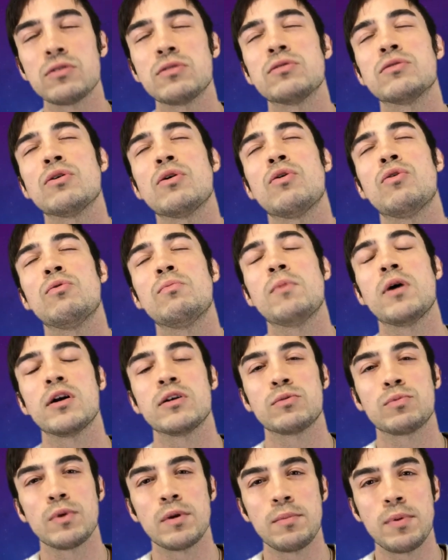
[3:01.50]
so
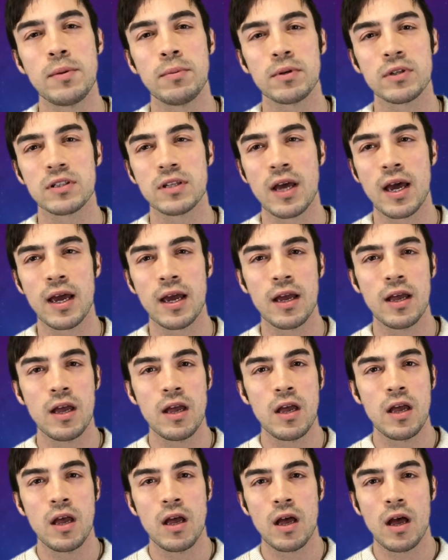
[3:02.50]
much when people say,
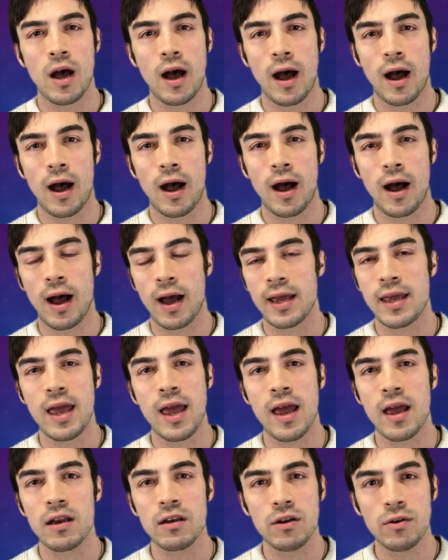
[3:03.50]
I
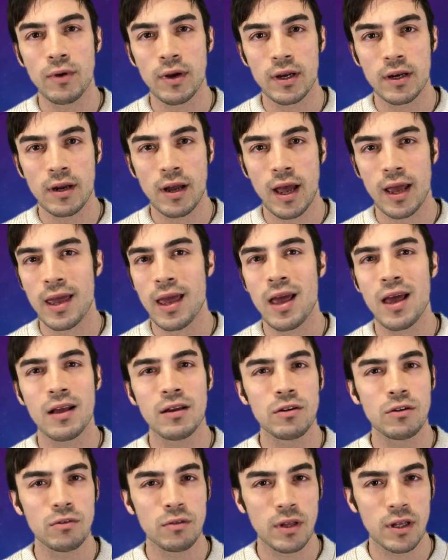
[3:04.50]
can't do it. I
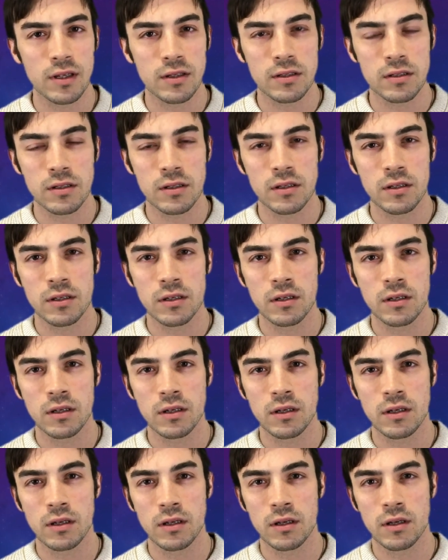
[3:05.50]
can't do this.
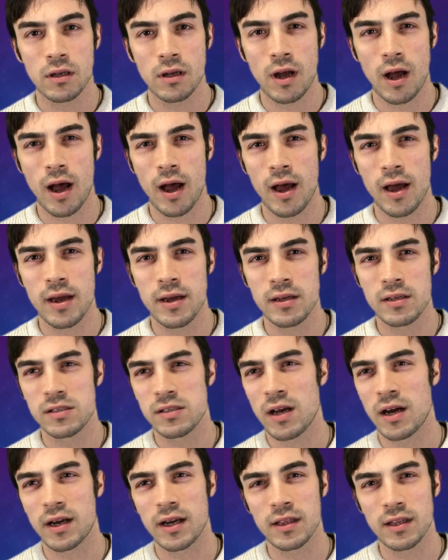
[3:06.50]
I
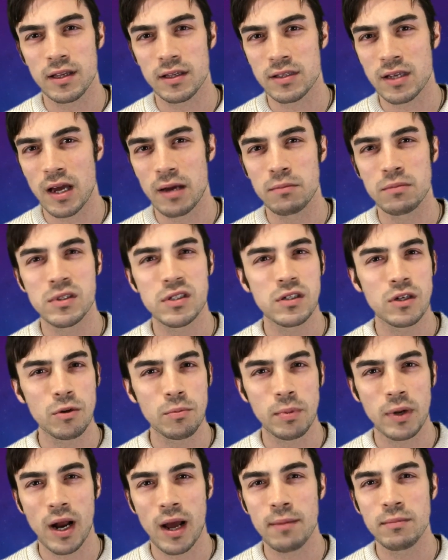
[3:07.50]
suck at this. I'm
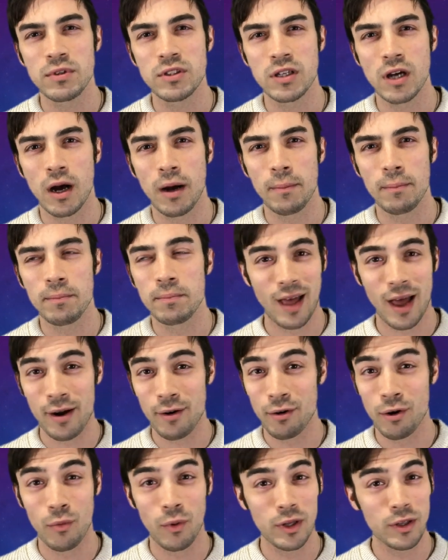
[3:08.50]
stupid. I'm dumb. I
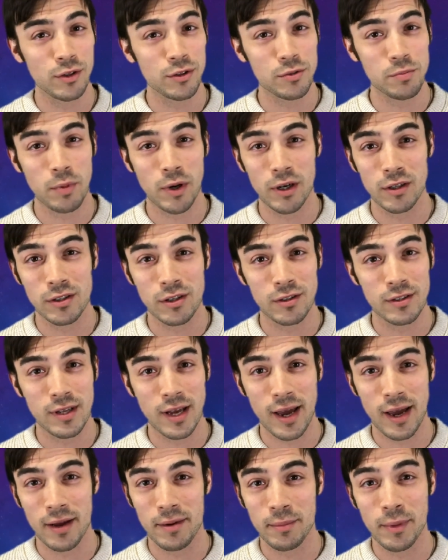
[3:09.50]
don't know what those birds are
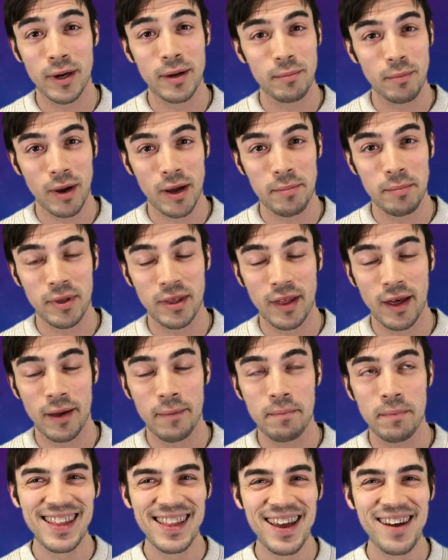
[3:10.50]
saying, but it might be
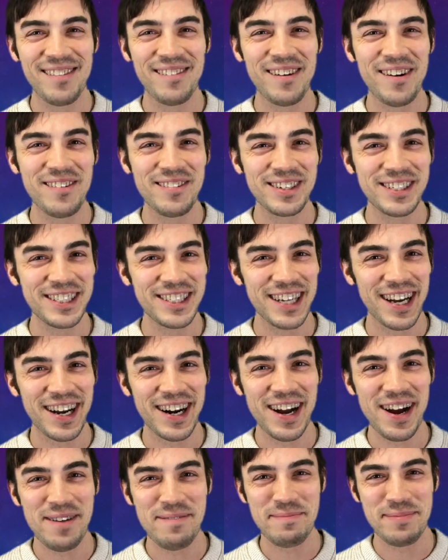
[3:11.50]
that they won't shut
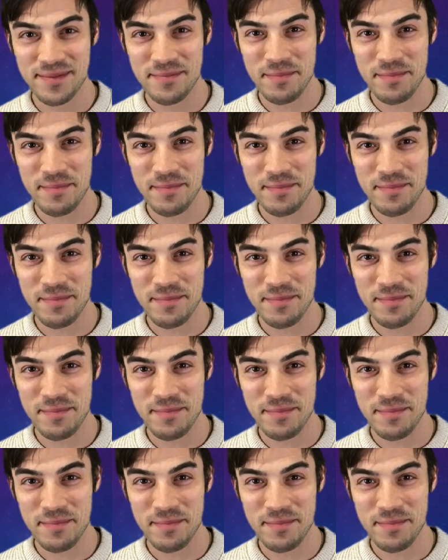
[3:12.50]
up.